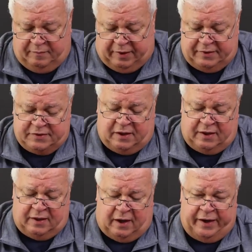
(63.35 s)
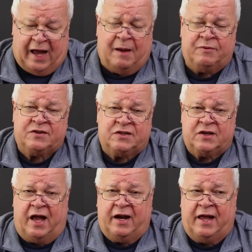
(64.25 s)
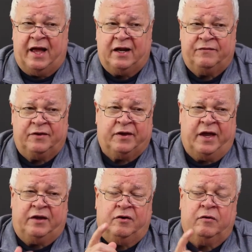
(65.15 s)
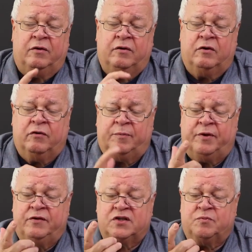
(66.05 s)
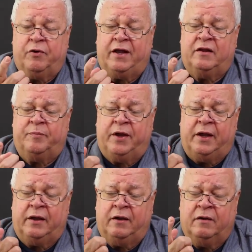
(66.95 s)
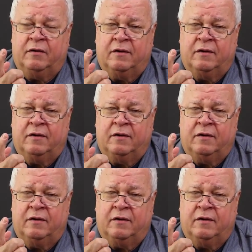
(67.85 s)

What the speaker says: But on the opposite side of that, if you take your grip and you spread the pinky,